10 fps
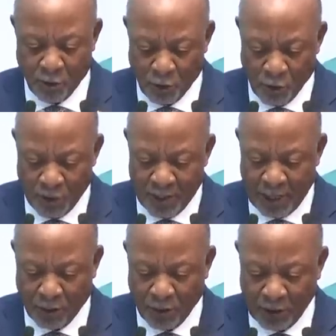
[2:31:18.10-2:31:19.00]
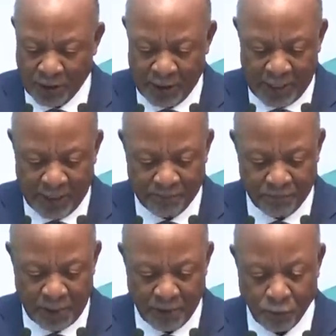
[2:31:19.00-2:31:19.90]
on the continent
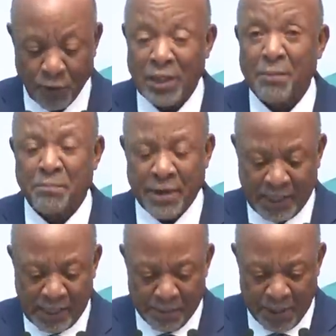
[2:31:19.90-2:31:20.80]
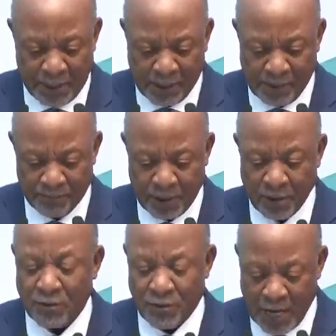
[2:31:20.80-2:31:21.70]
for the betterment
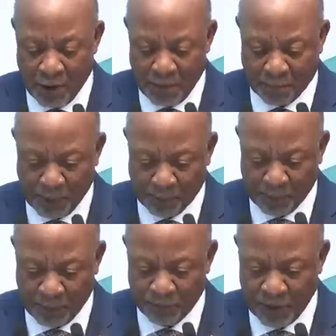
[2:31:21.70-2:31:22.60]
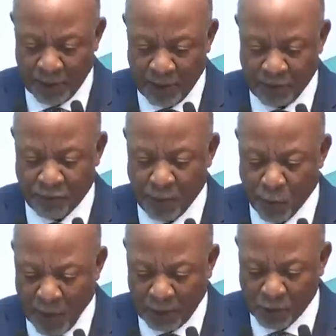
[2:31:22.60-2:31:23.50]
of our people if we
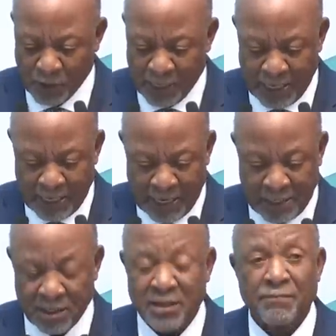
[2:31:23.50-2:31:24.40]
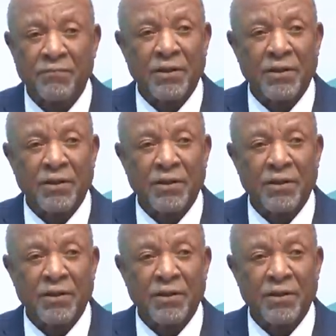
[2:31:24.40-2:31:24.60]
want to realize,